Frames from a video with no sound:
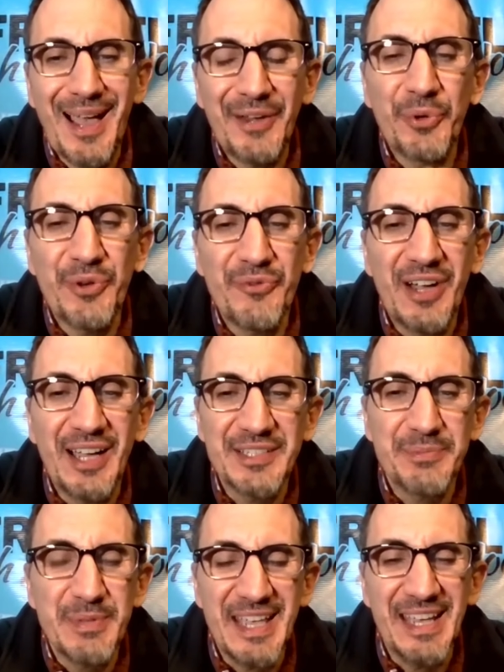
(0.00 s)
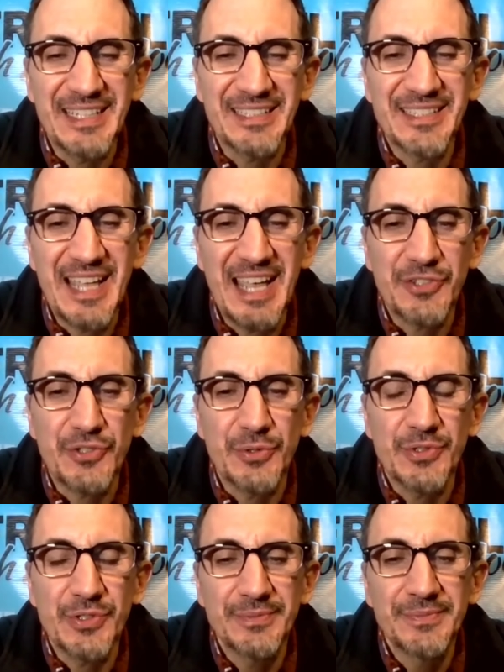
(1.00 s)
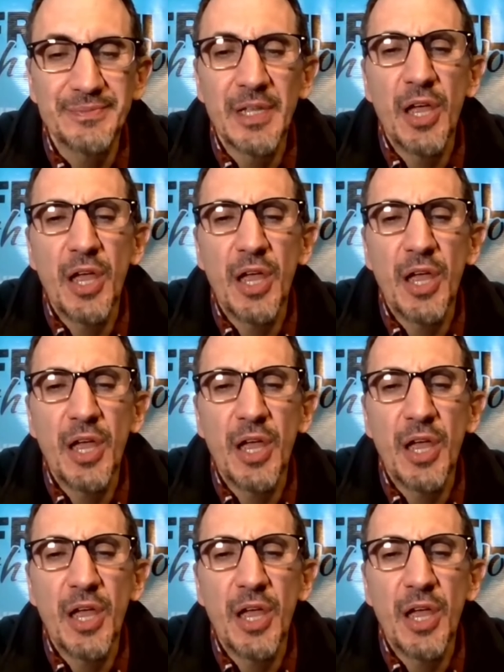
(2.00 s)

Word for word: I don't advise beheading statues.